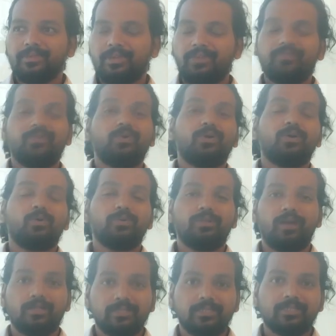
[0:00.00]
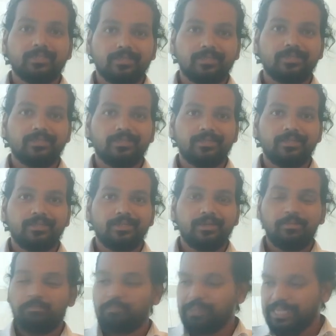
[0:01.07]
If you are a good dancer,
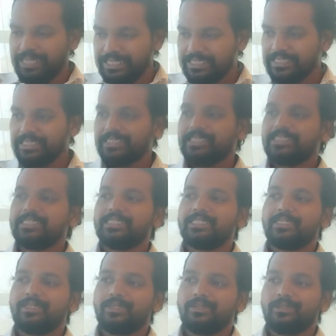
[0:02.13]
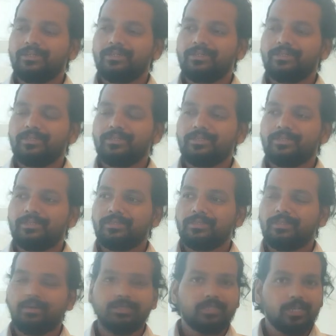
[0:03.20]
please
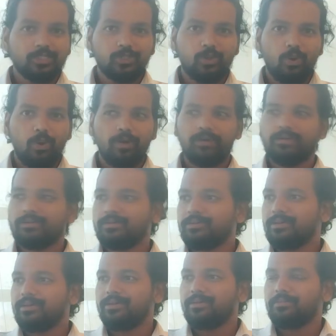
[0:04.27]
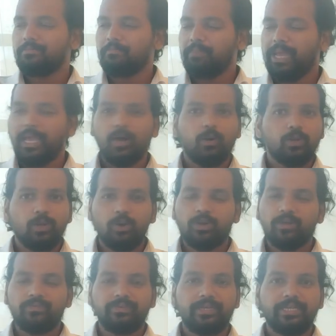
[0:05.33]
search a song, make a
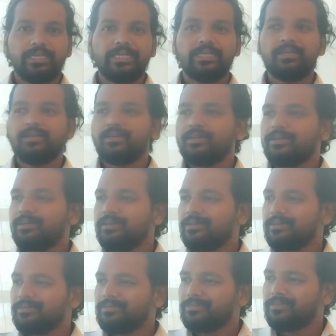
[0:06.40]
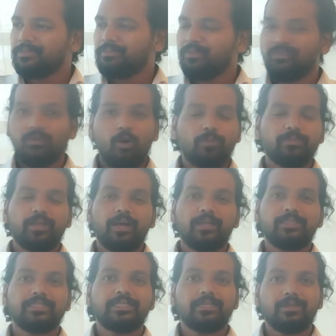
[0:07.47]
choreography, perform
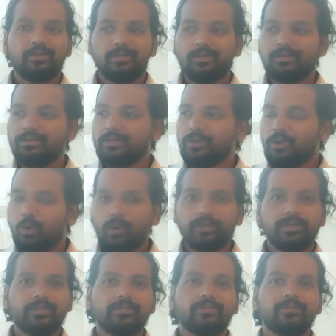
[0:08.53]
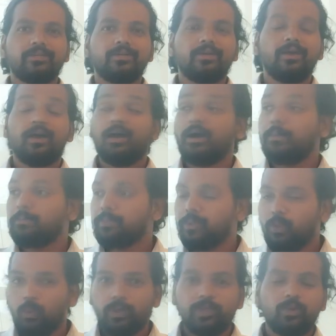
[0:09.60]
dance, record it,
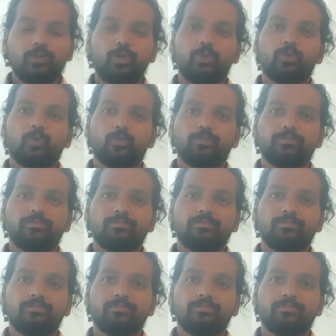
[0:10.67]
upload it on YouTube.